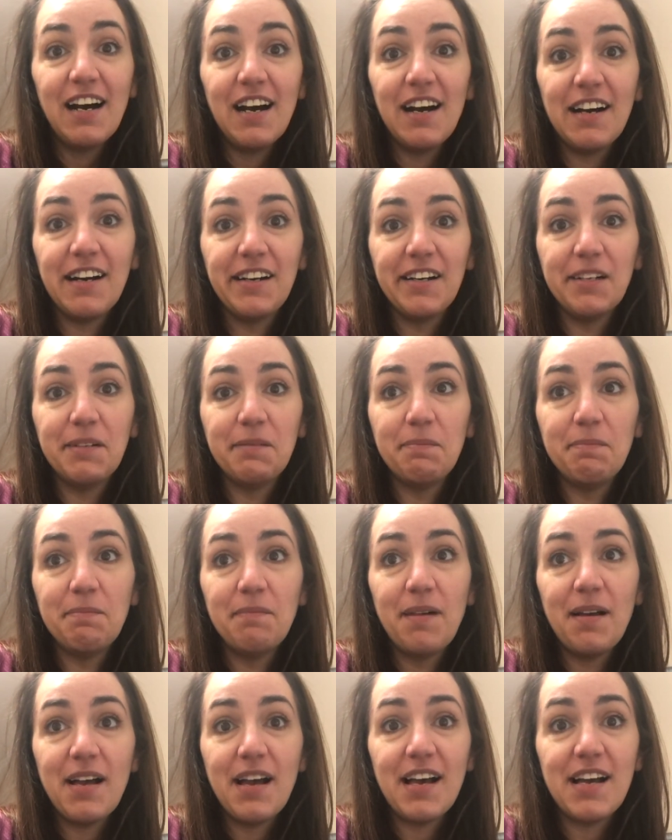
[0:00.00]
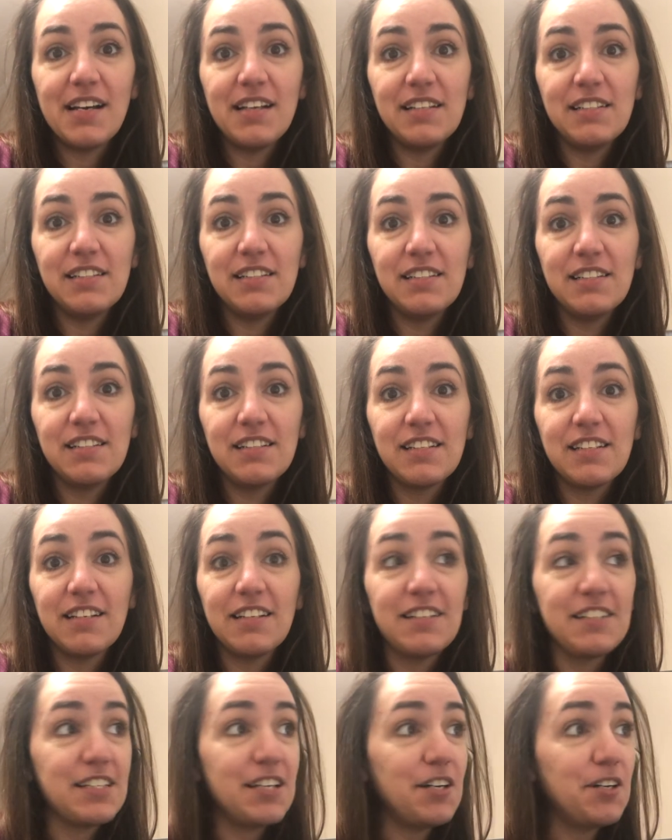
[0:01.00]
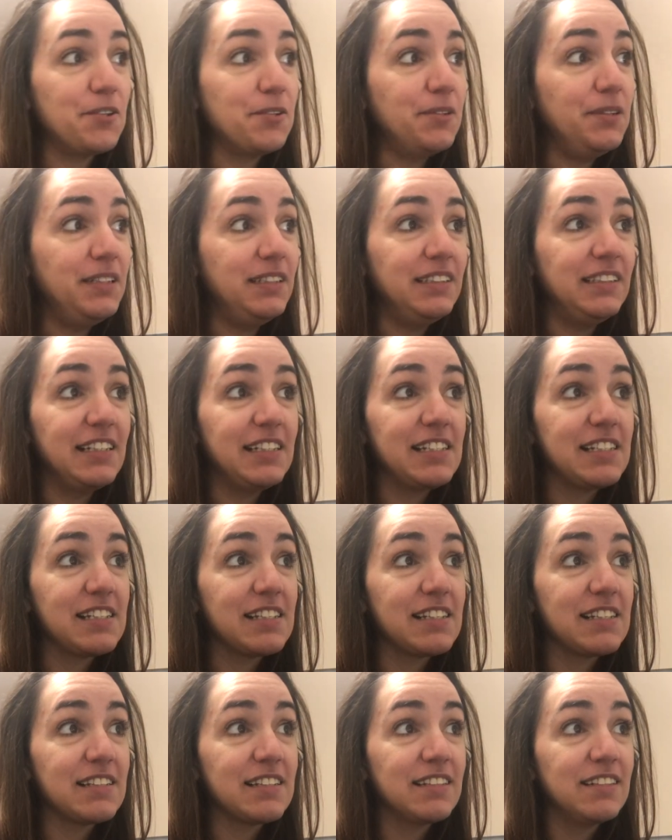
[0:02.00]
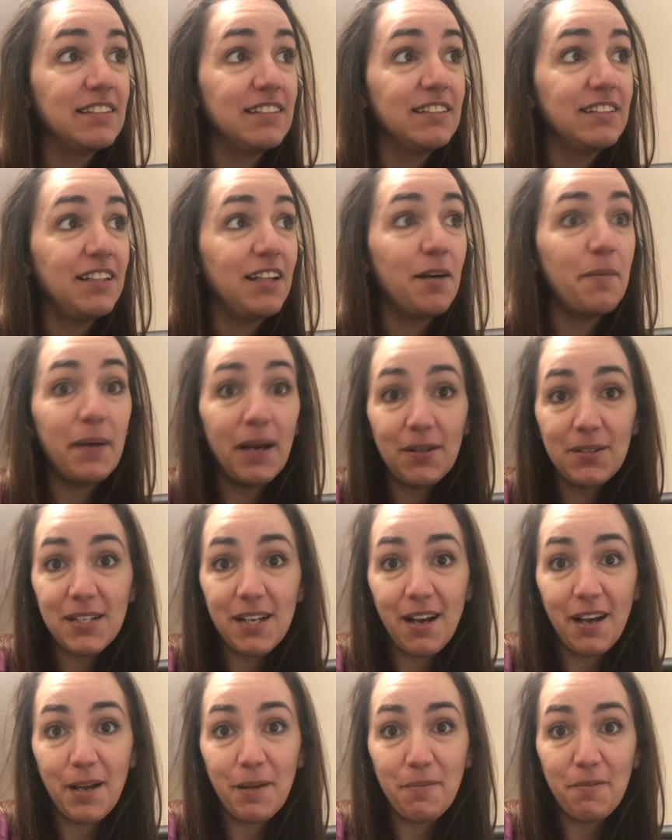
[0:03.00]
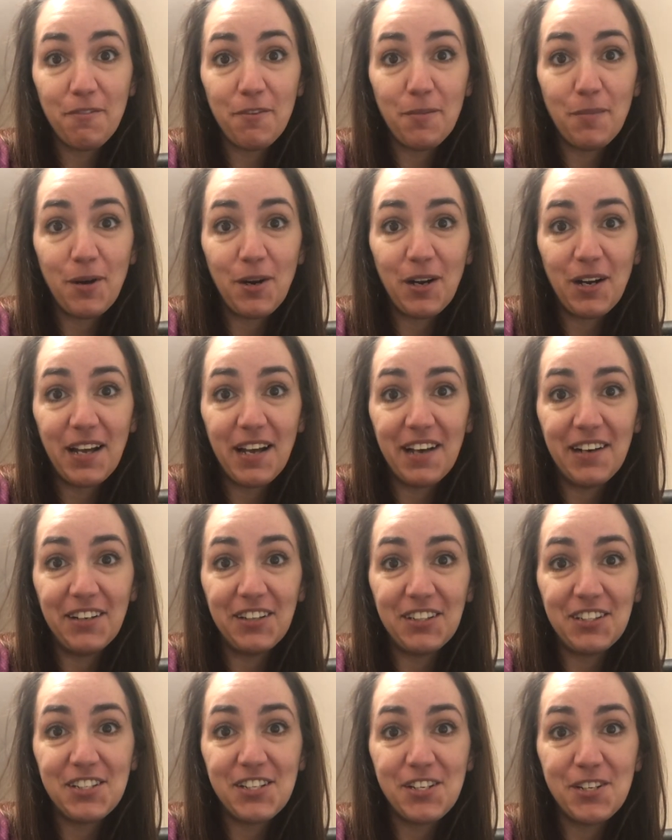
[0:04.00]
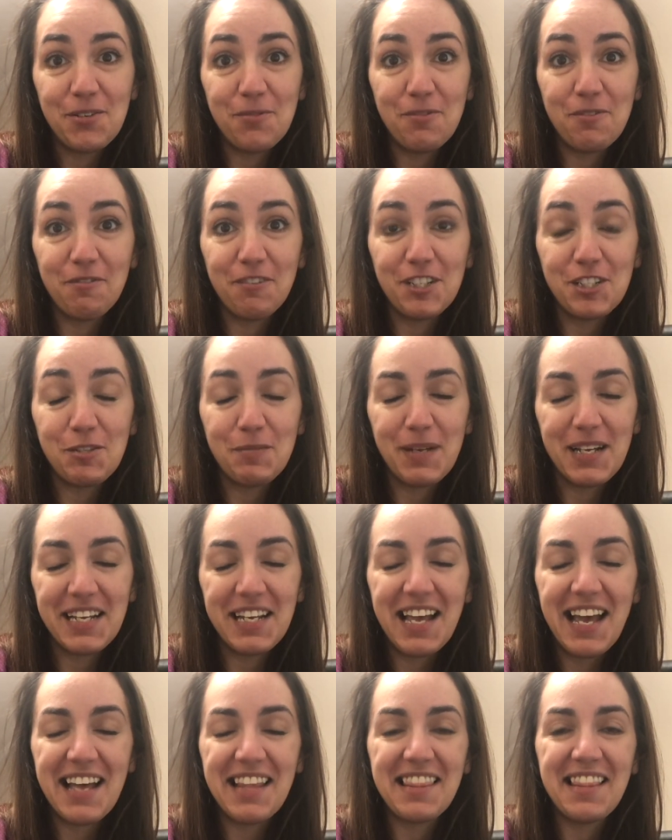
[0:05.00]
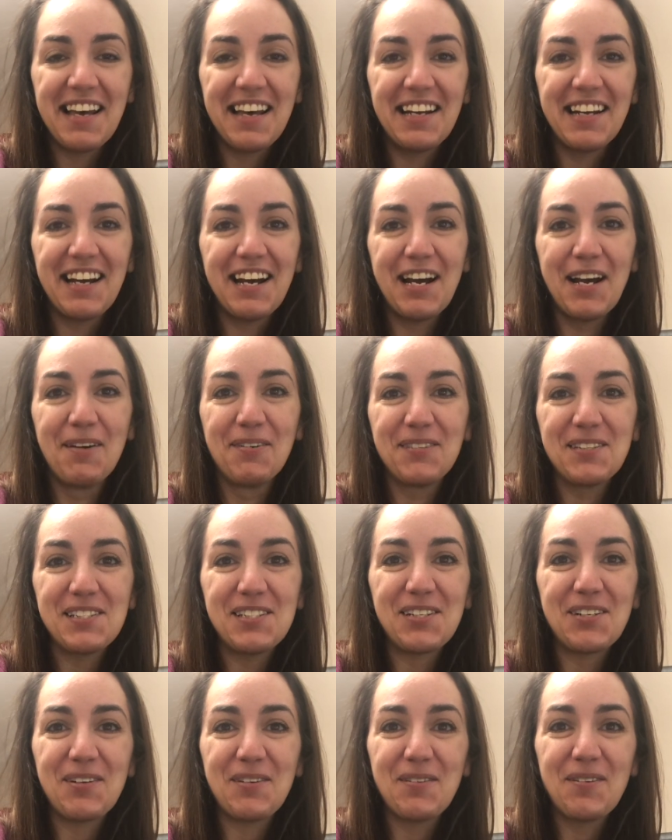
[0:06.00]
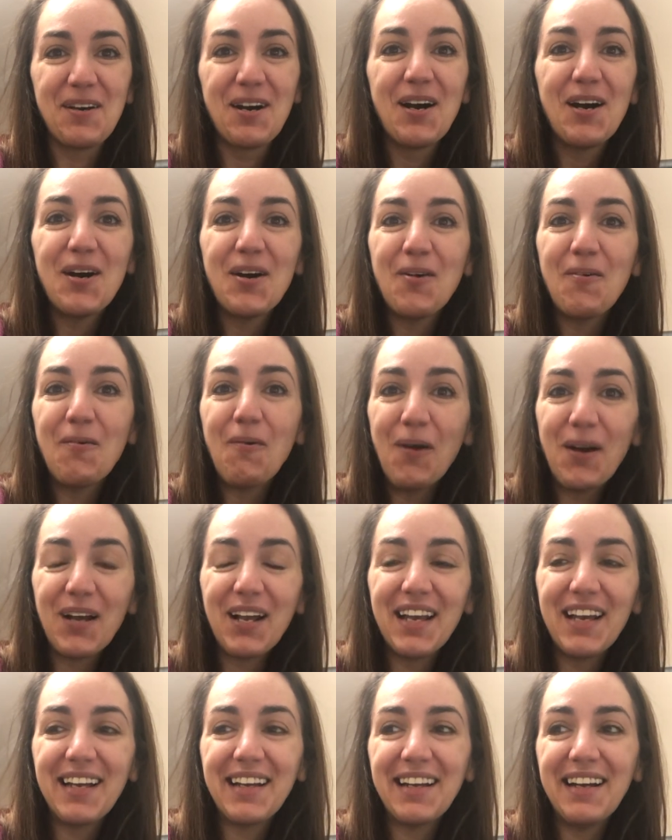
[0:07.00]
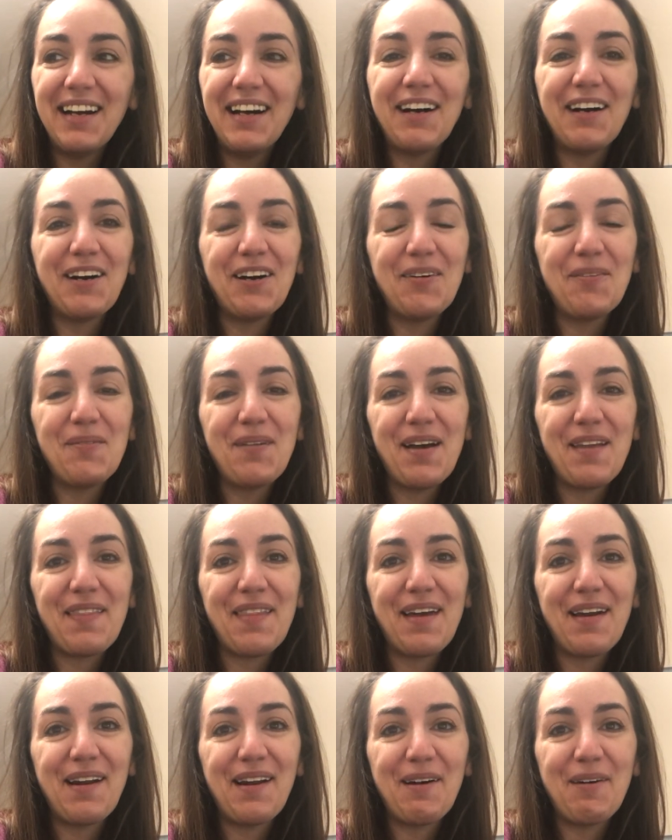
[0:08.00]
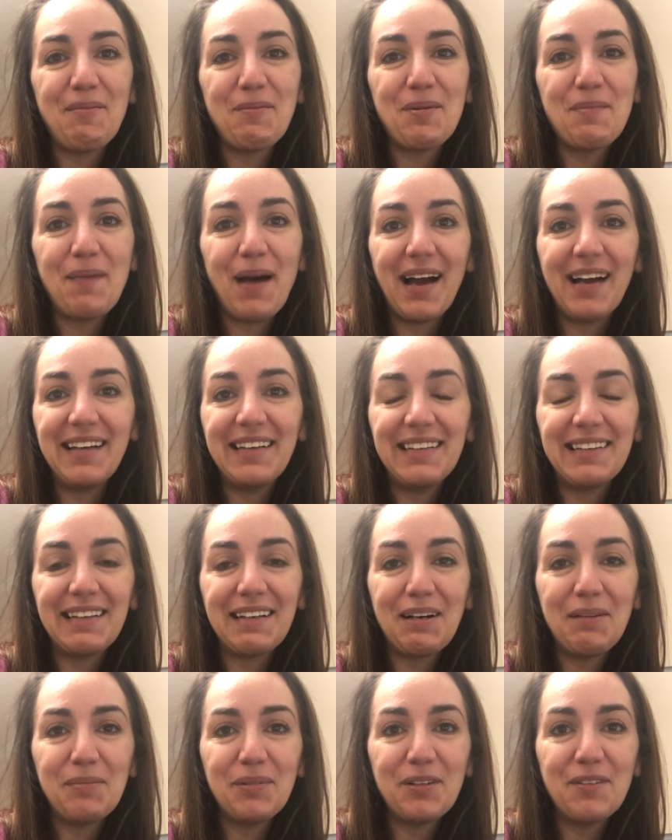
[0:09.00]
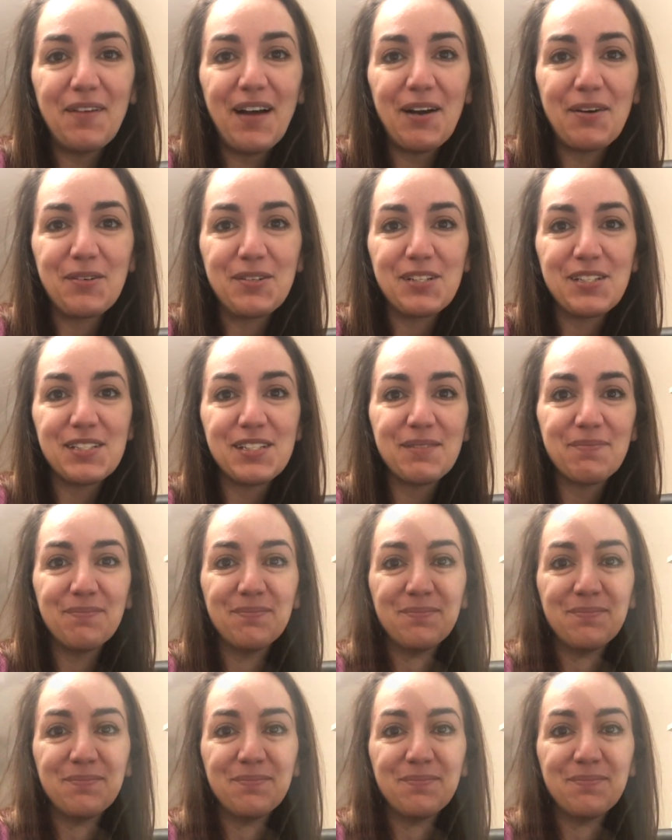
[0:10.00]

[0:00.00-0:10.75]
And so it's about time for Marielle to reach me, and then I will start working, and then I'll be back in a couple of hours.